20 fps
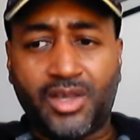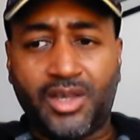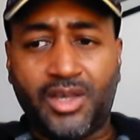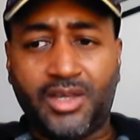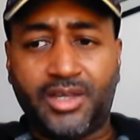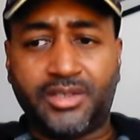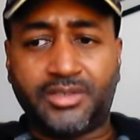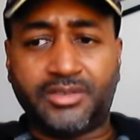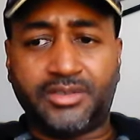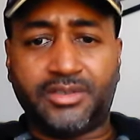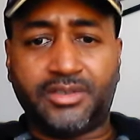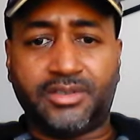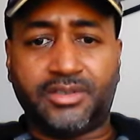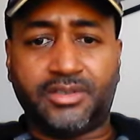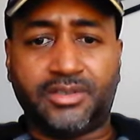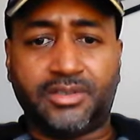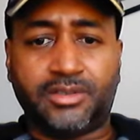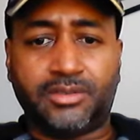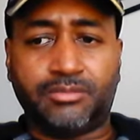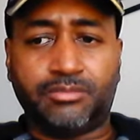and
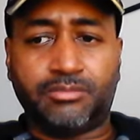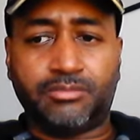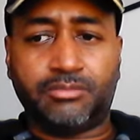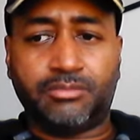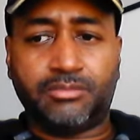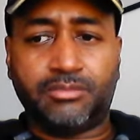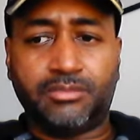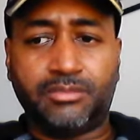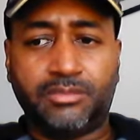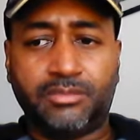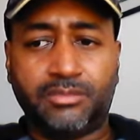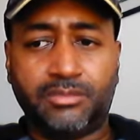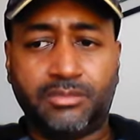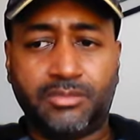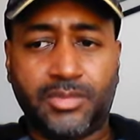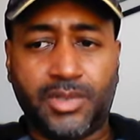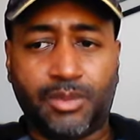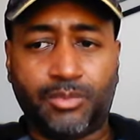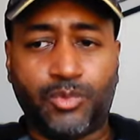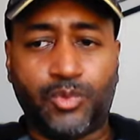uh,
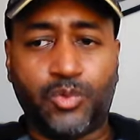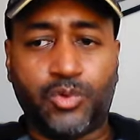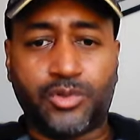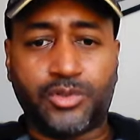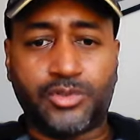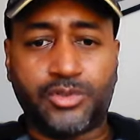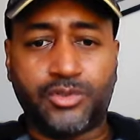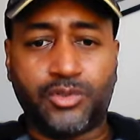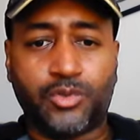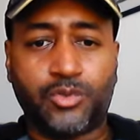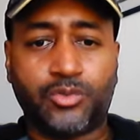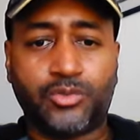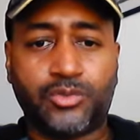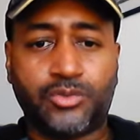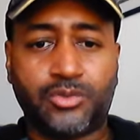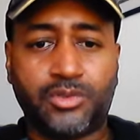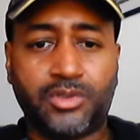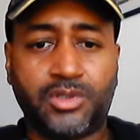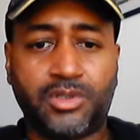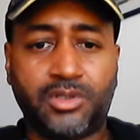of course known
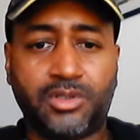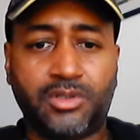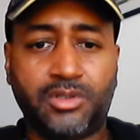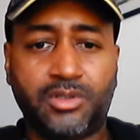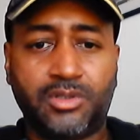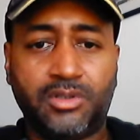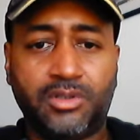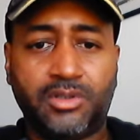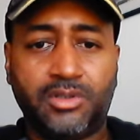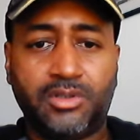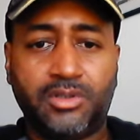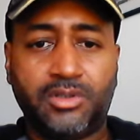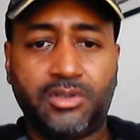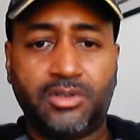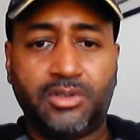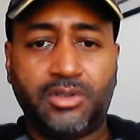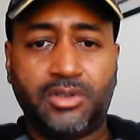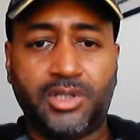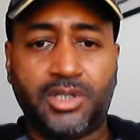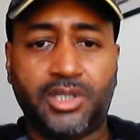to the
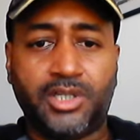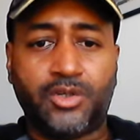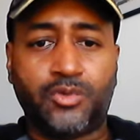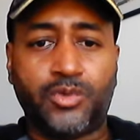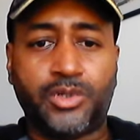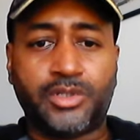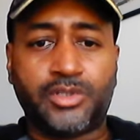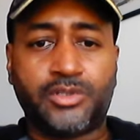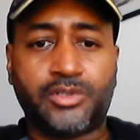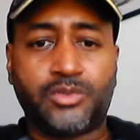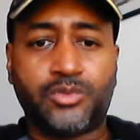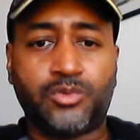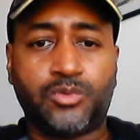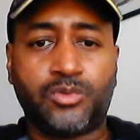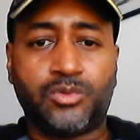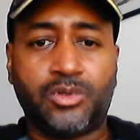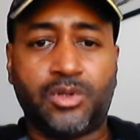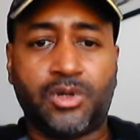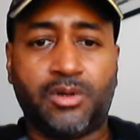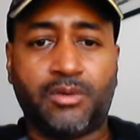adherents
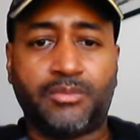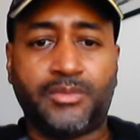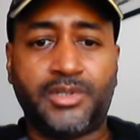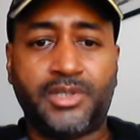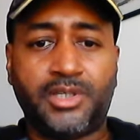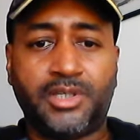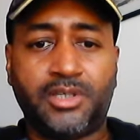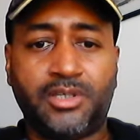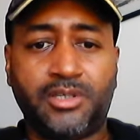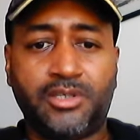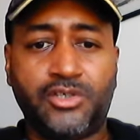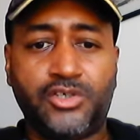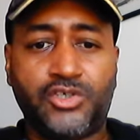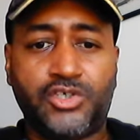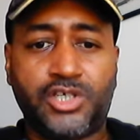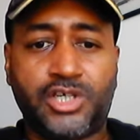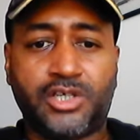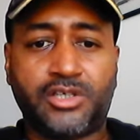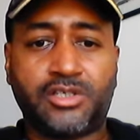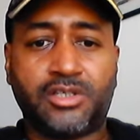to, of the
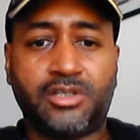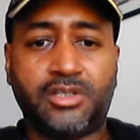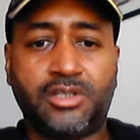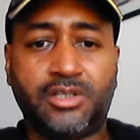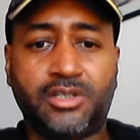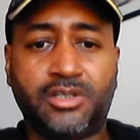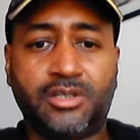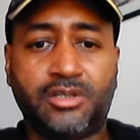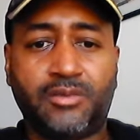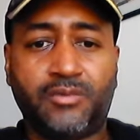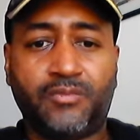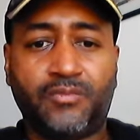Shazali